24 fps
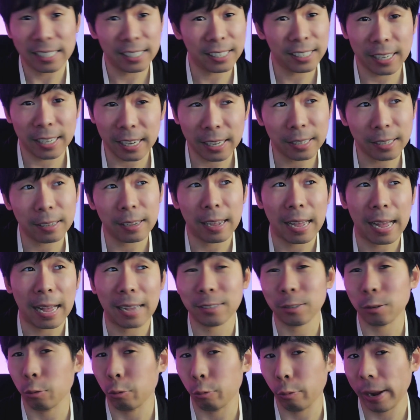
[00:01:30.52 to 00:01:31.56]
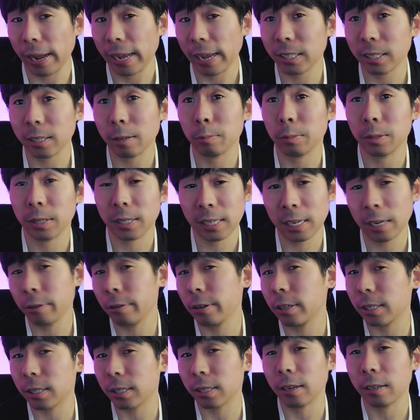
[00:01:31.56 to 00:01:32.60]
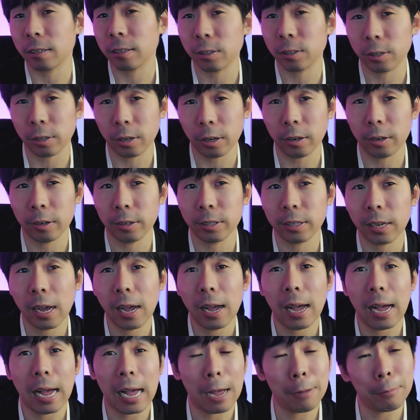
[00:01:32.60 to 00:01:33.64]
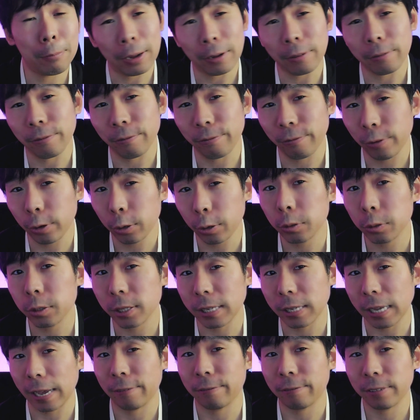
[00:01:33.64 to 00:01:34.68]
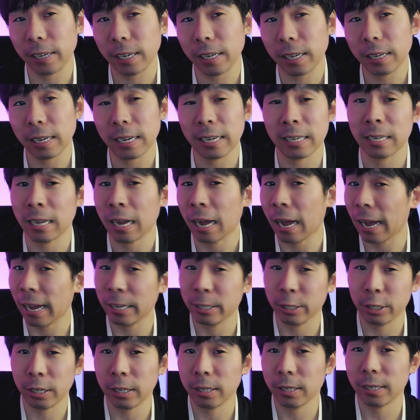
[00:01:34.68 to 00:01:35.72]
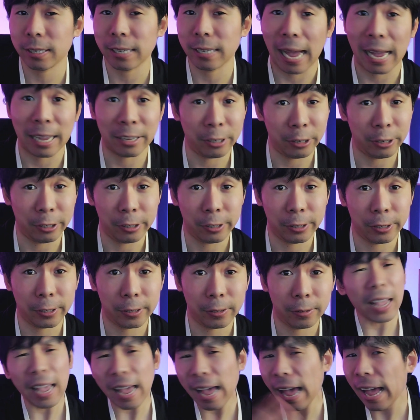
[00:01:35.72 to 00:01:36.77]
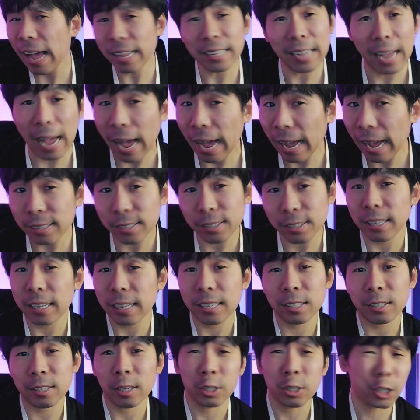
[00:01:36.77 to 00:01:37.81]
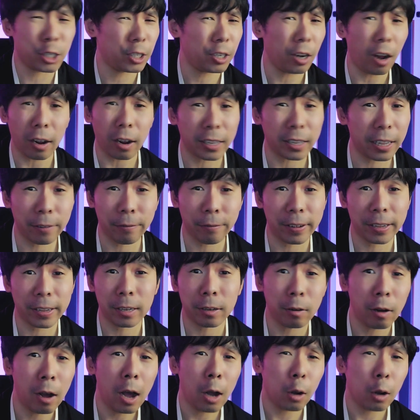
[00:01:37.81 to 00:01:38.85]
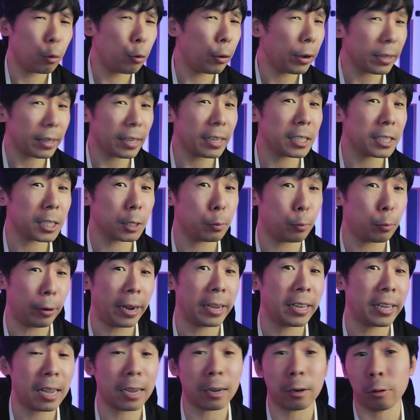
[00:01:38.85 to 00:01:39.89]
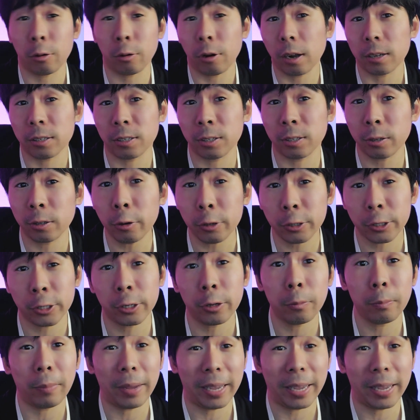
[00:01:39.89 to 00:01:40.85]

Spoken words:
incident has raised some serious concerns about food safety and hygiene standards. And as this shocking video quickly spread across social